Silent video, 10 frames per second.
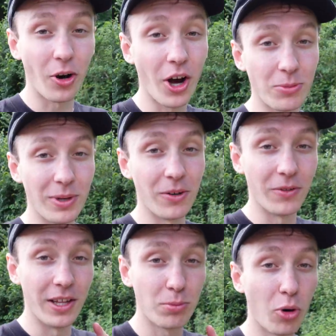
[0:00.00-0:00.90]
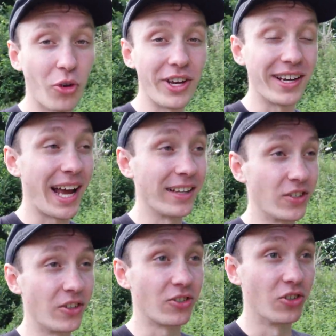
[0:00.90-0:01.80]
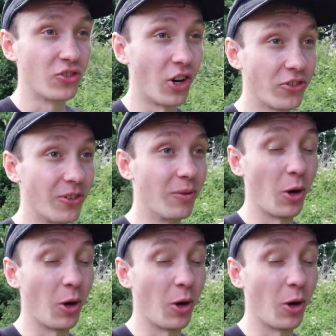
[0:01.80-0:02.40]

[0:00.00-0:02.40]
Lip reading: your eyes peeled for this Project Exodus construction